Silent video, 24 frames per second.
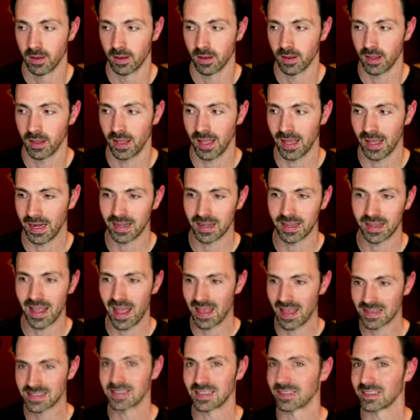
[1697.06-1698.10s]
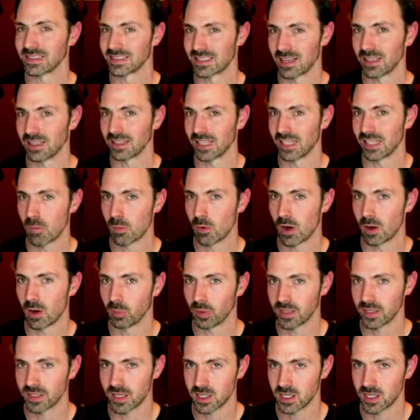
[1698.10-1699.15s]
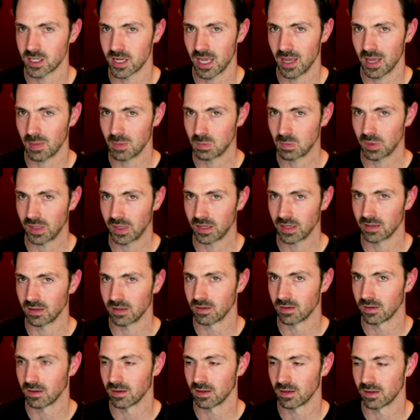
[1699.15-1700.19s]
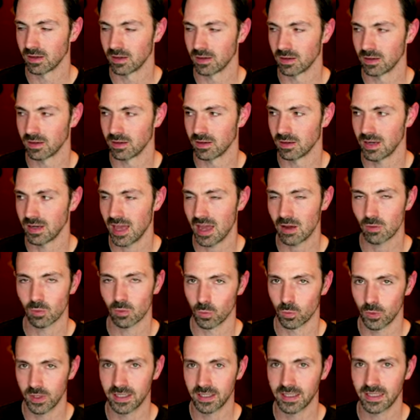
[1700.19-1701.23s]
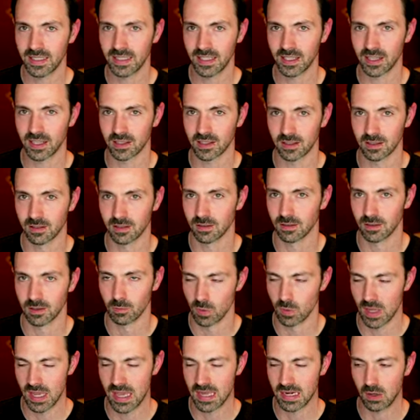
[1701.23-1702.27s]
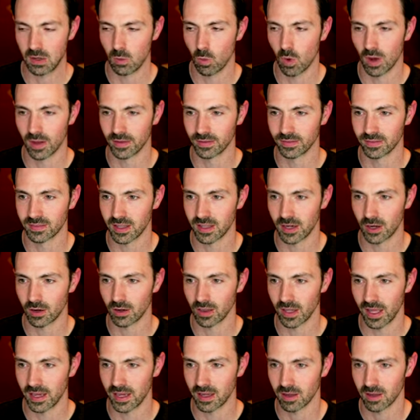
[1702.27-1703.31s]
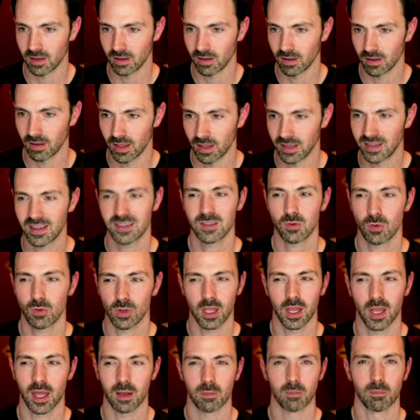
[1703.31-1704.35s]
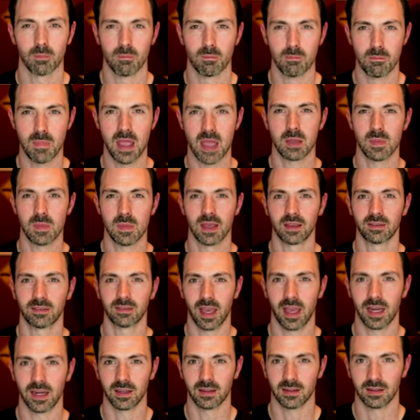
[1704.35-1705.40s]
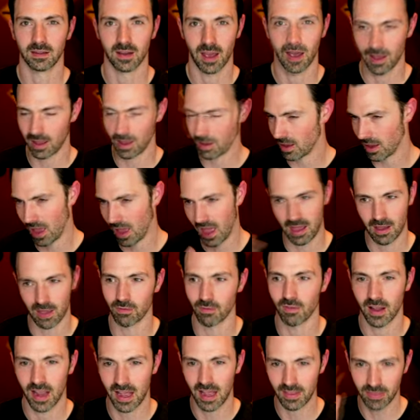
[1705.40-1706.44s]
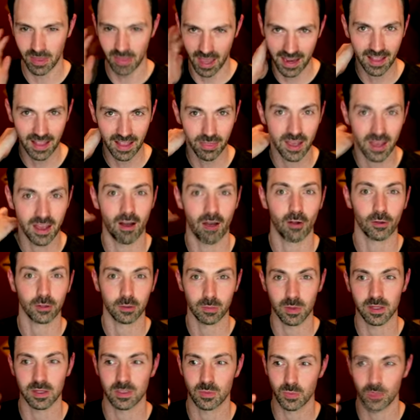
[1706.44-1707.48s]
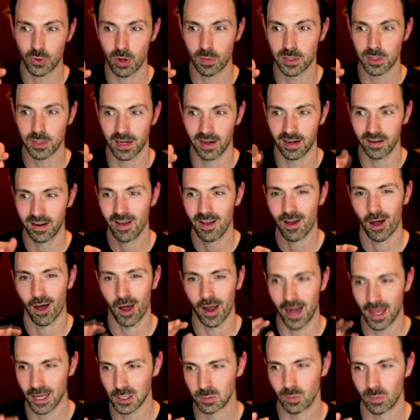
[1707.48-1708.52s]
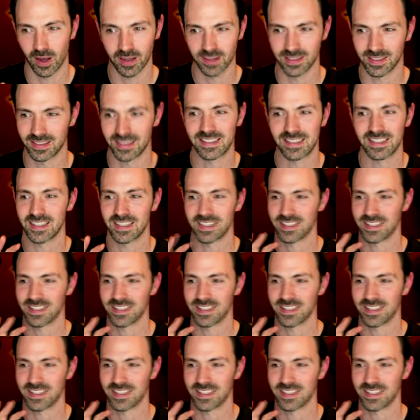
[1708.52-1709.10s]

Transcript: And it has a, a library of PlayStation games, but not really any ones that are like, it doesn't really like make me excited. I I've got I got the Ultimate subscription on, on Xbox because it's this